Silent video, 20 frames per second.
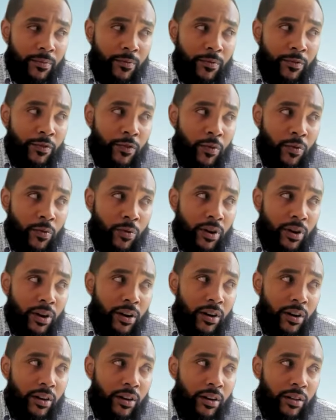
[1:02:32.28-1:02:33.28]

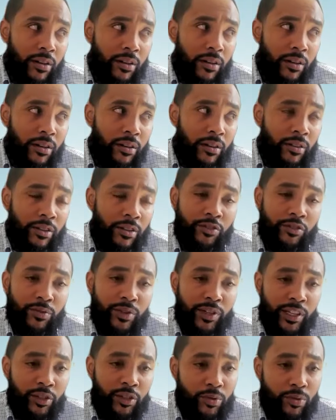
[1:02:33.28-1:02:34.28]
for the
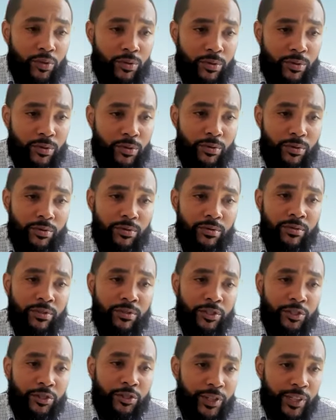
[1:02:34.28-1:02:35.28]
screening tool,
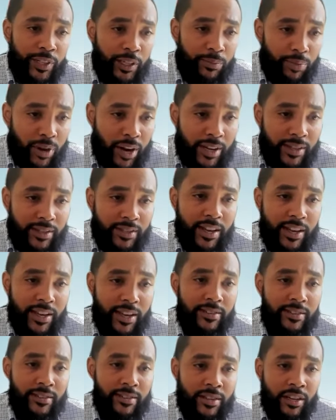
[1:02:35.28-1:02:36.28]
the screening
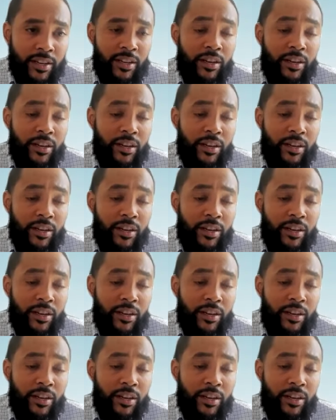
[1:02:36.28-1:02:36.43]
process,